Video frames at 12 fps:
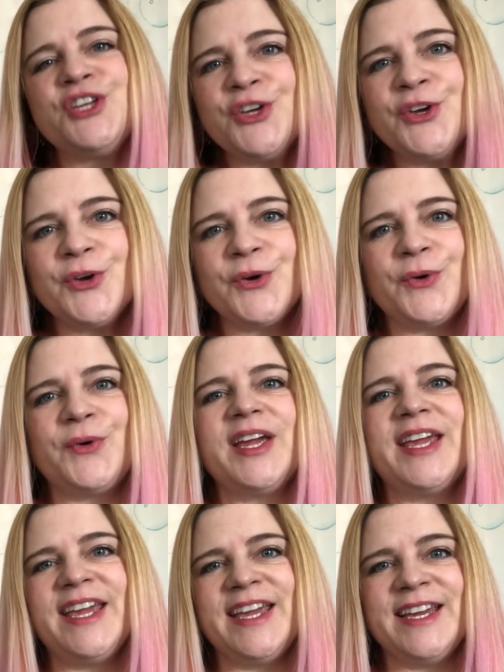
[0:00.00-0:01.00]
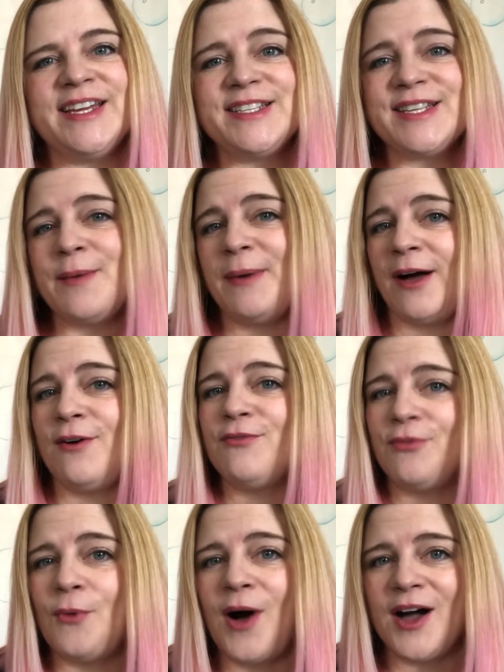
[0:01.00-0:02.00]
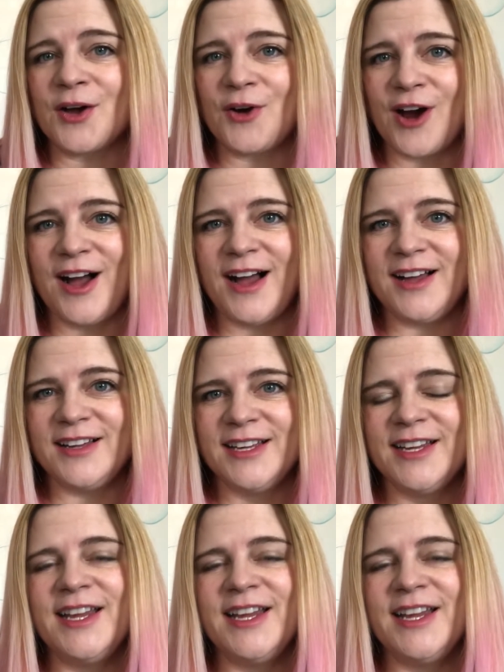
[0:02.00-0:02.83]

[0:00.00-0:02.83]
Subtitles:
two is about foie gras.